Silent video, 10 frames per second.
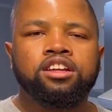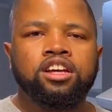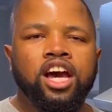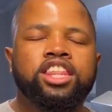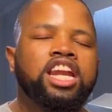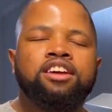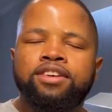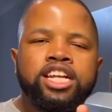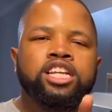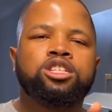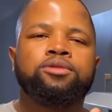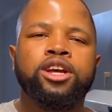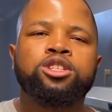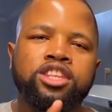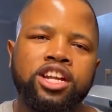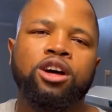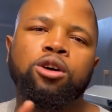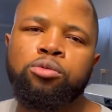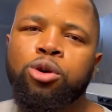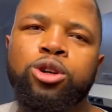And then Avery needs to make sure that
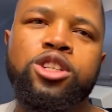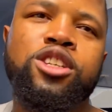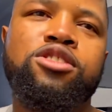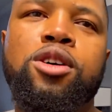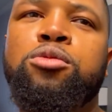all produce is from